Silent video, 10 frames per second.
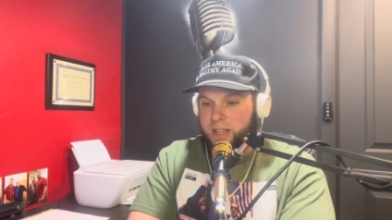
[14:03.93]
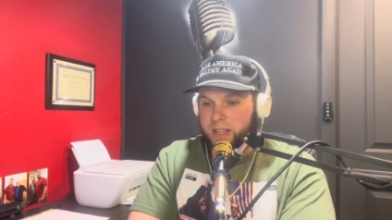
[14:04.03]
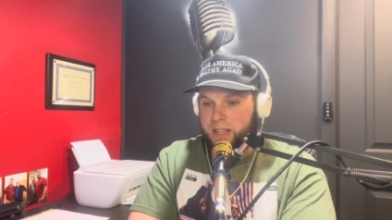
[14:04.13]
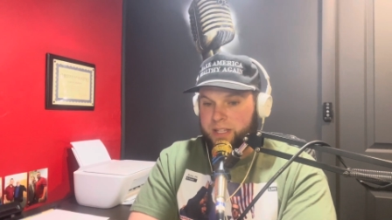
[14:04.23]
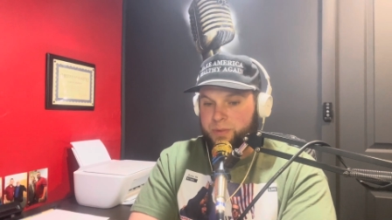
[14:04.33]

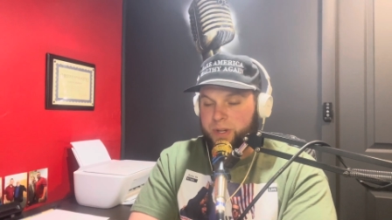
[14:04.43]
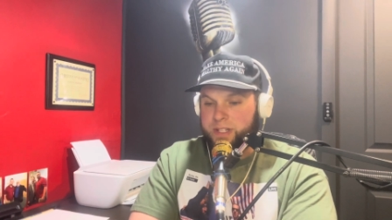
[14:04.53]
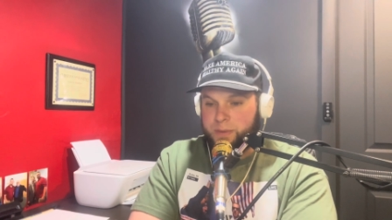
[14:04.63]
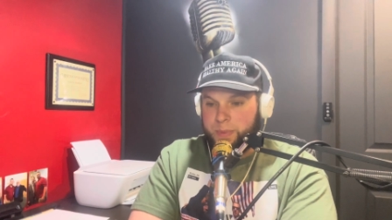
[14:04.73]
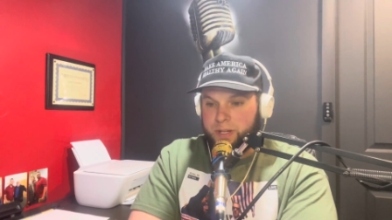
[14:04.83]
This one
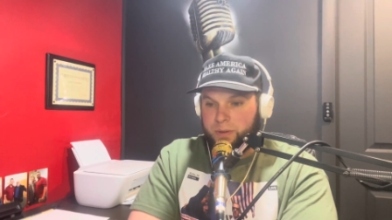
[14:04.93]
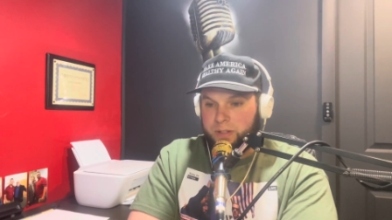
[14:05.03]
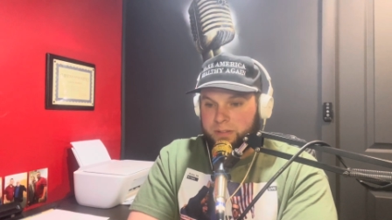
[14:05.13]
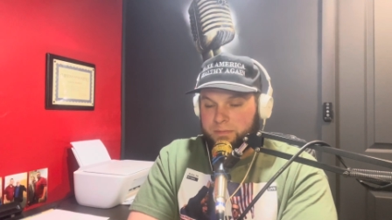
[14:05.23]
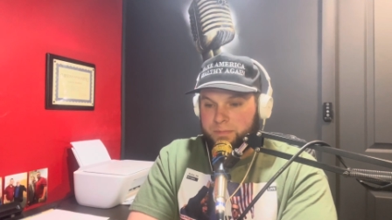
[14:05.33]
is a big
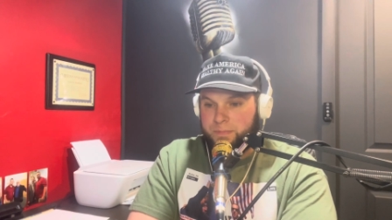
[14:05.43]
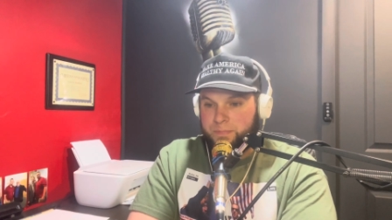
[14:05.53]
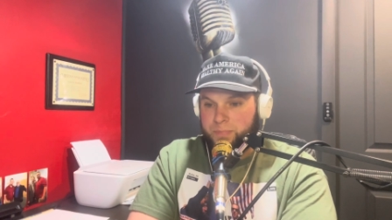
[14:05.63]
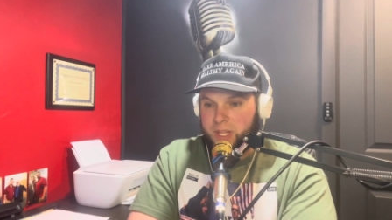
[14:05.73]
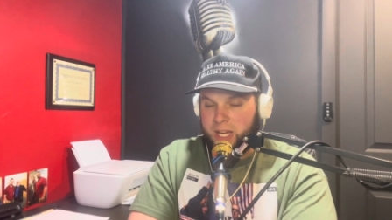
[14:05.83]
one,
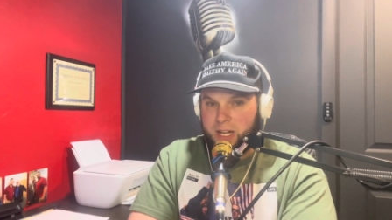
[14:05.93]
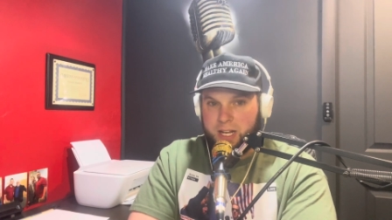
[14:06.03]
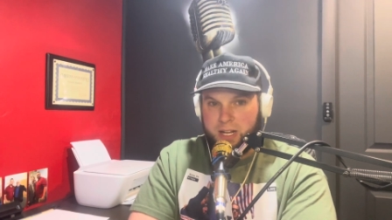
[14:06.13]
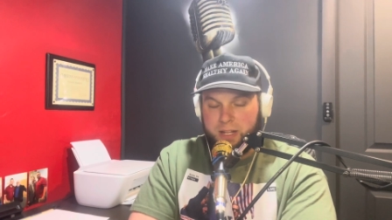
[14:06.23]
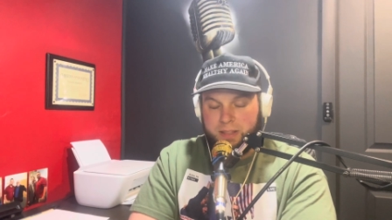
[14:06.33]
and
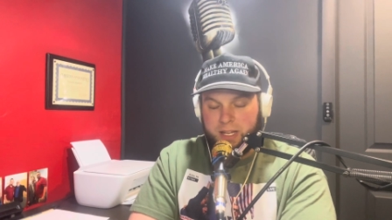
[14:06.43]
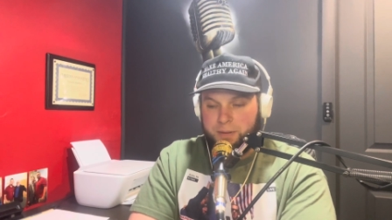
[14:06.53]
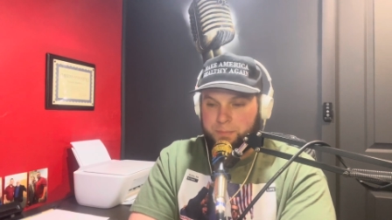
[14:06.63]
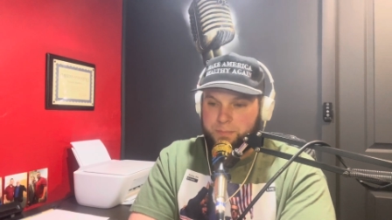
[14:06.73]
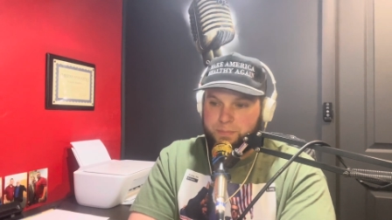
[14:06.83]
I, and I I'm